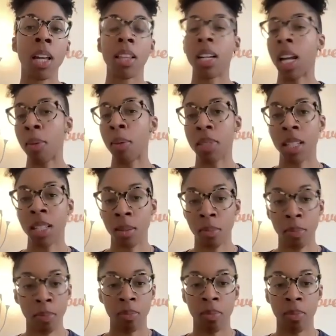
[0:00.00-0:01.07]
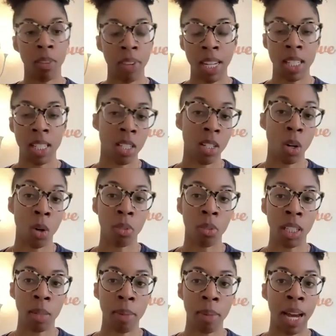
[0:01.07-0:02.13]
The names and the faces don't
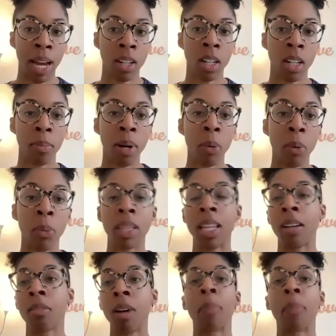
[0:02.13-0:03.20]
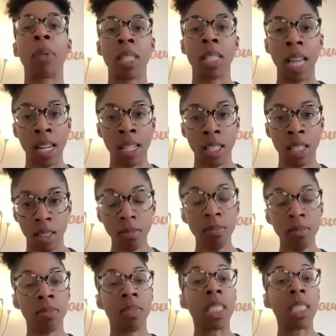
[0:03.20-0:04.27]
really matter, but what they represent
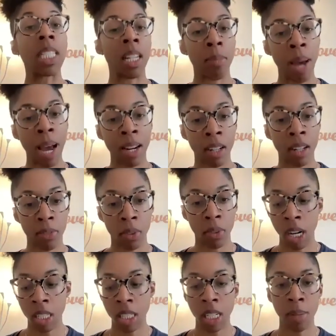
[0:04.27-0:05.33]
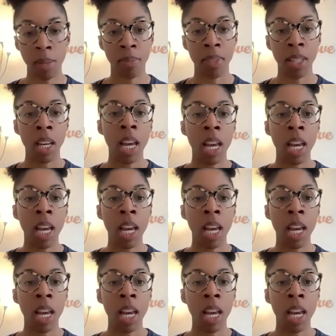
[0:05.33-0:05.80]
did matter for our team.